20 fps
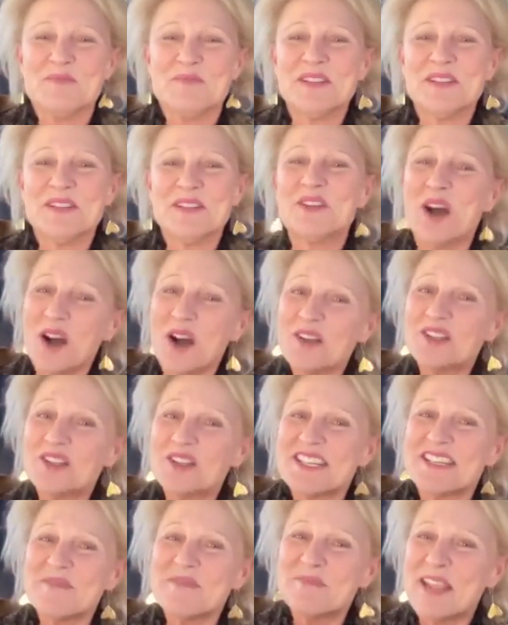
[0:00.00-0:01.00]
But
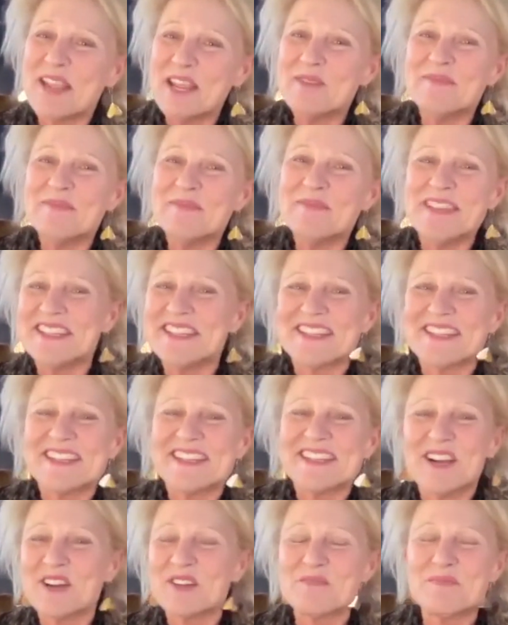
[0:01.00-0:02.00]
dogs and babies
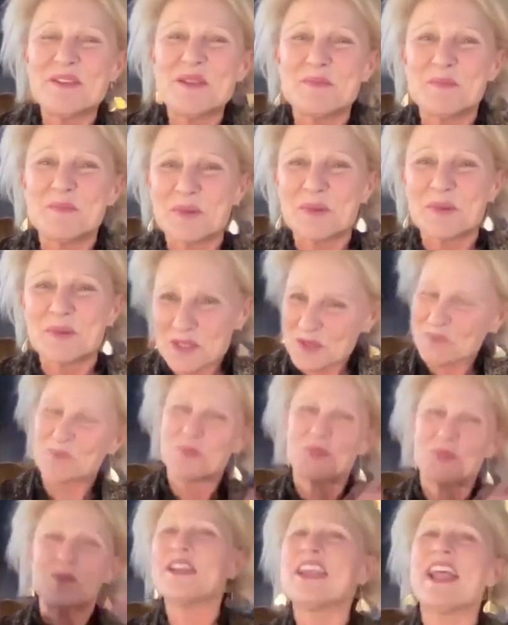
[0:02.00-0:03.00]
and young people just
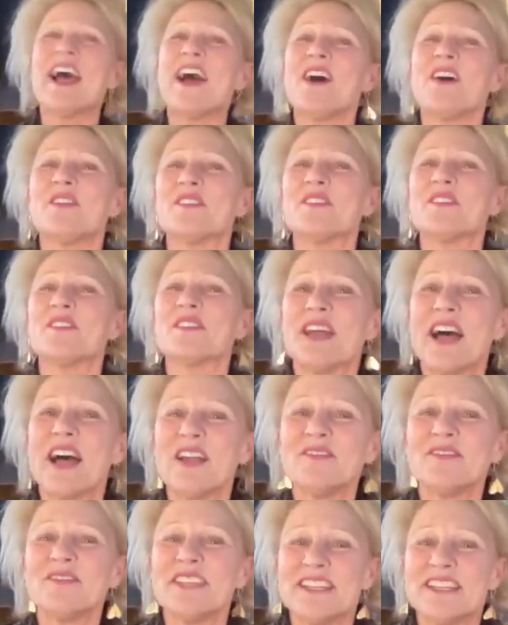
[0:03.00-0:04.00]
bring out the
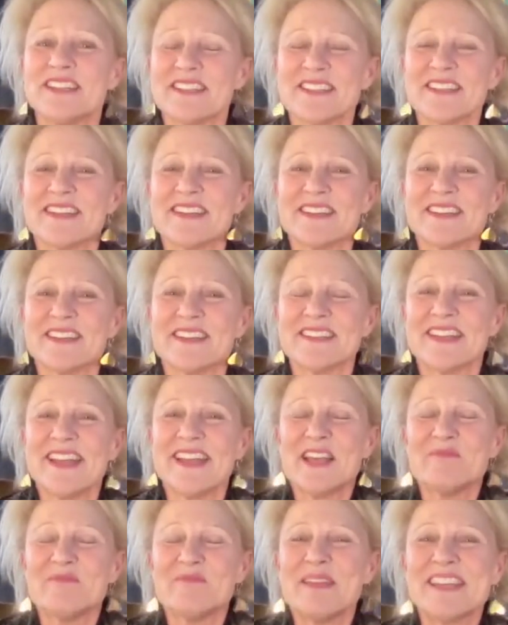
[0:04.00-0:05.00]
liveliness in us, and
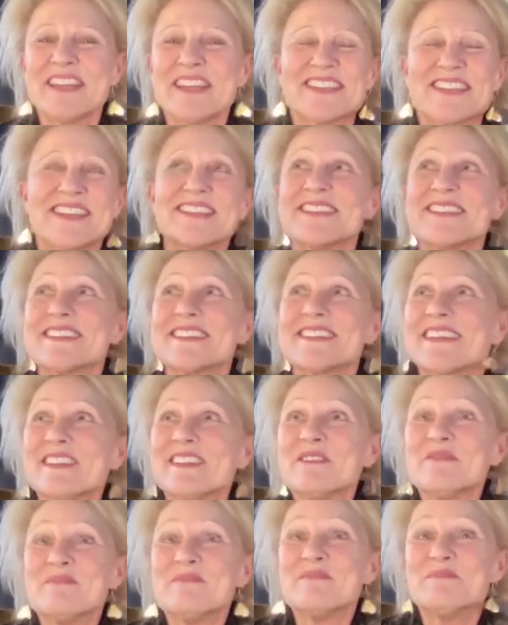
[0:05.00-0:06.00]
that makes us
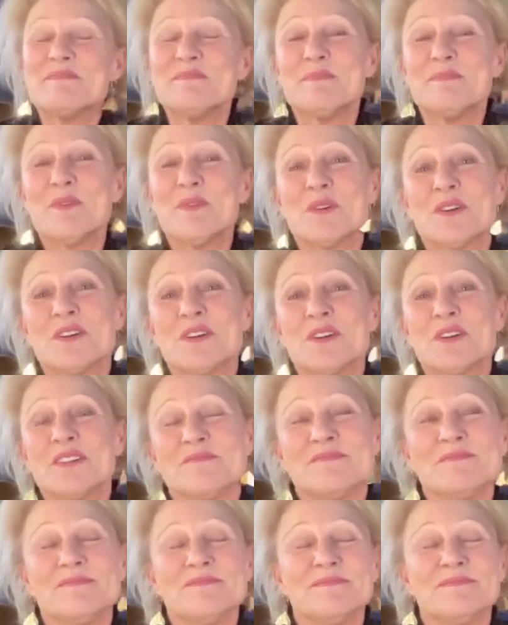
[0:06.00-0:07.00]
more
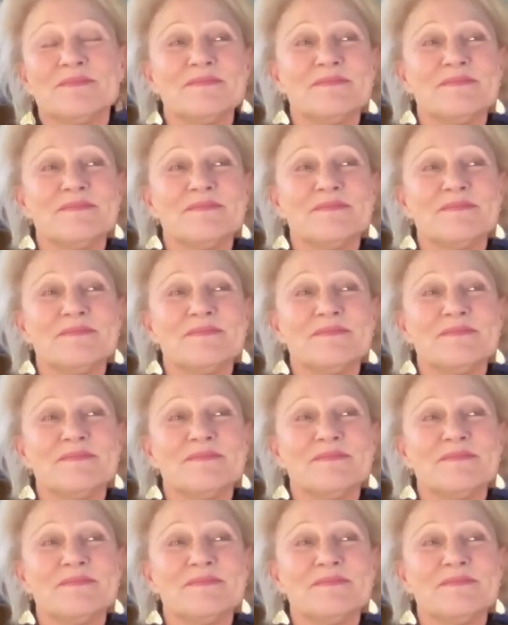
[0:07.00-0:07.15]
